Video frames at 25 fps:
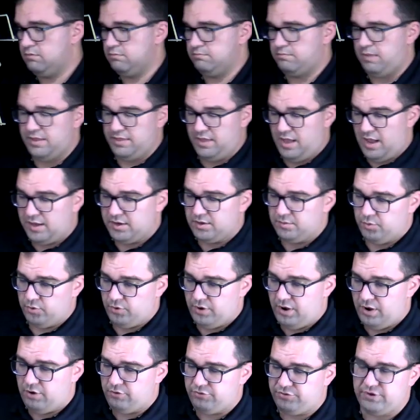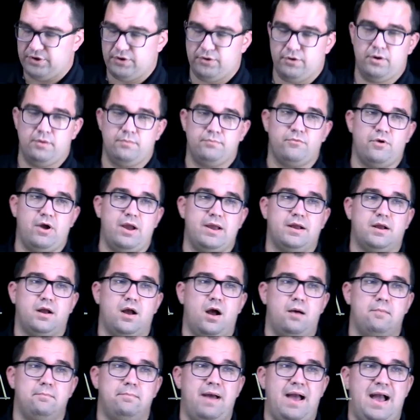by the Heine-Borel theorem, right?
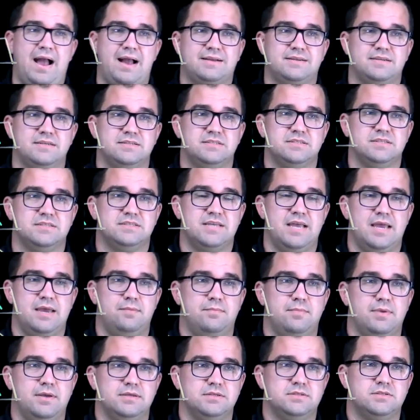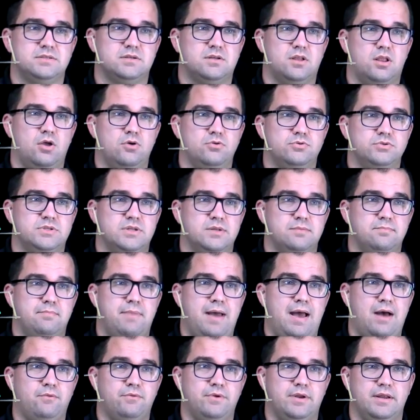Compact is the same as closed and
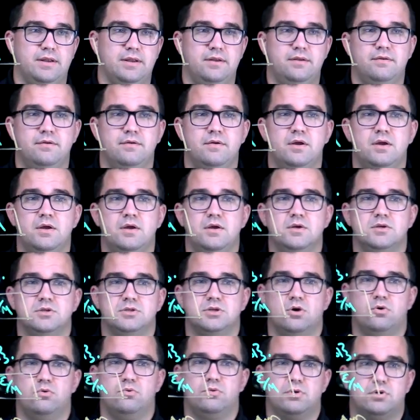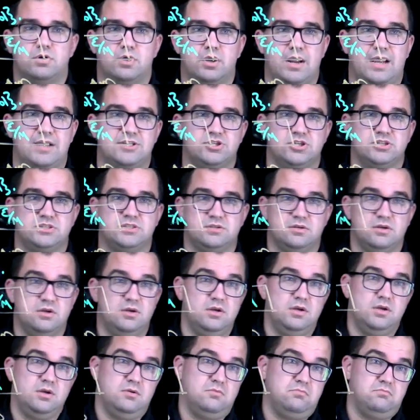bounded. So could
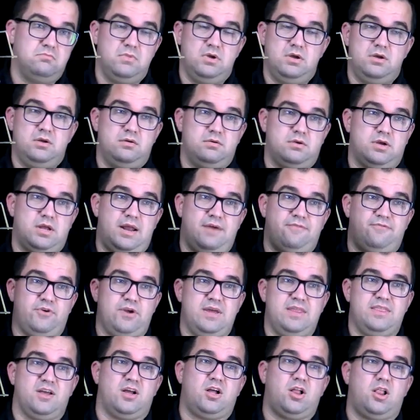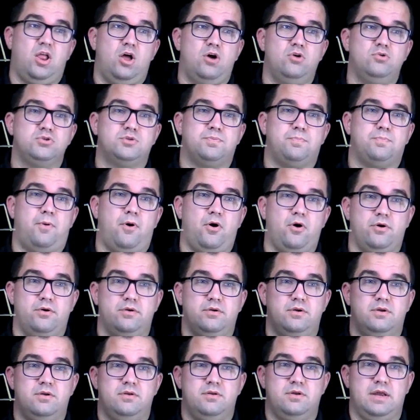I forget the closed
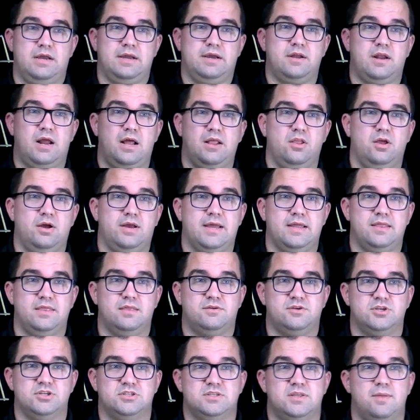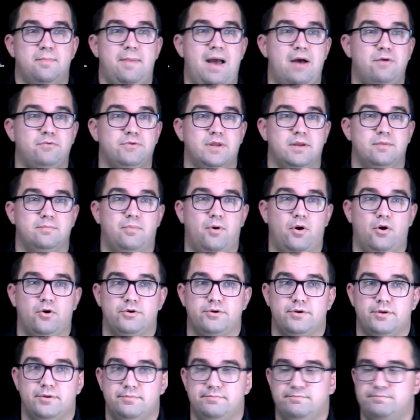part and could I look at just the bounded
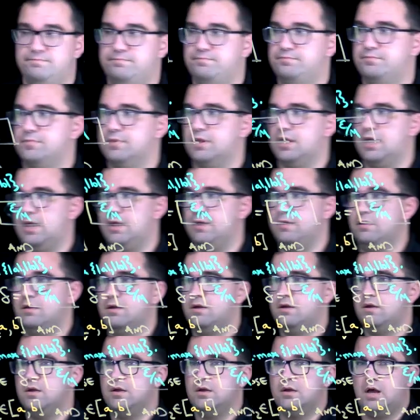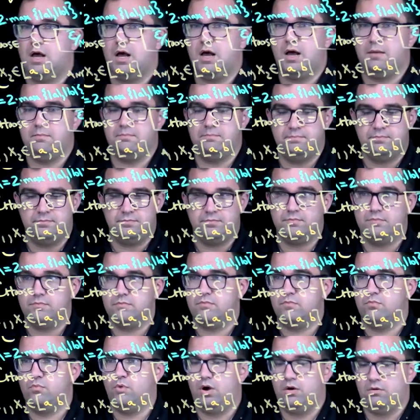part? Okay. Um,
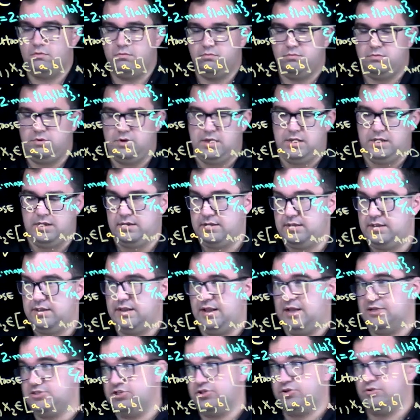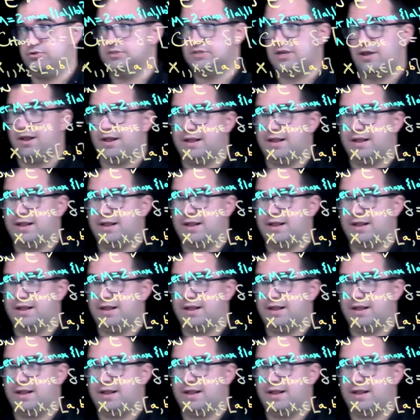it actually turns